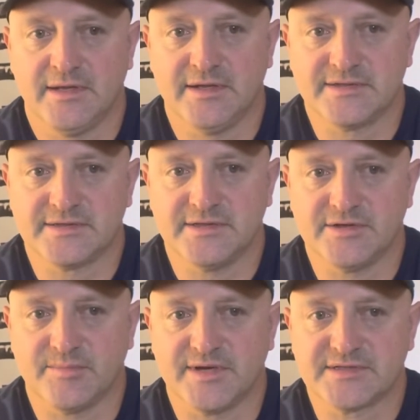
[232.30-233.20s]
it's in
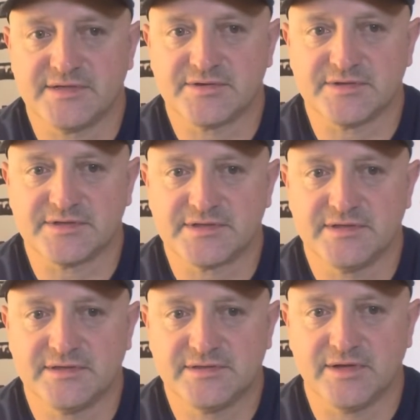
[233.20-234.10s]
your best interest
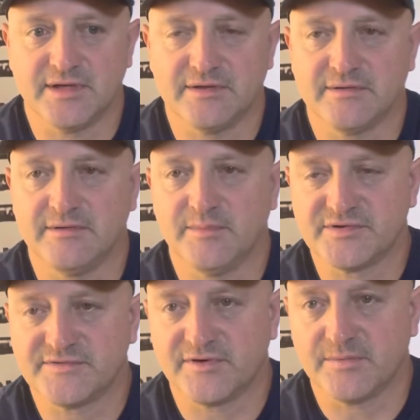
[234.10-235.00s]
to get the
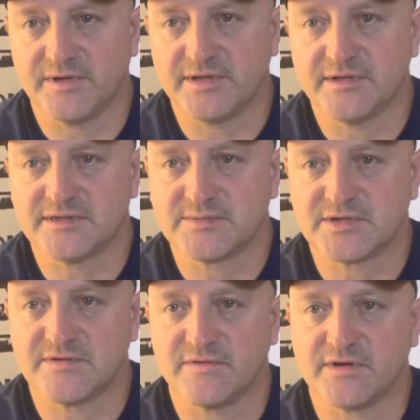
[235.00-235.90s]
most for your money,
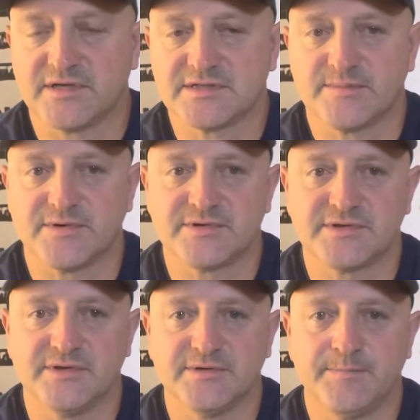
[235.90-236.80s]
especially with the customer.
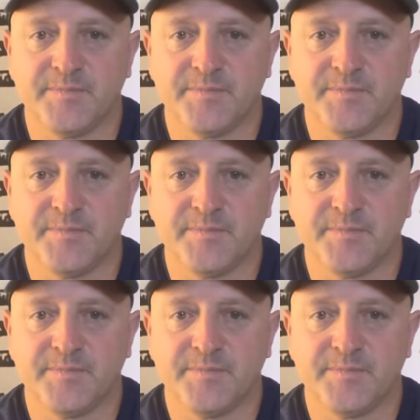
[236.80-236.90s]
So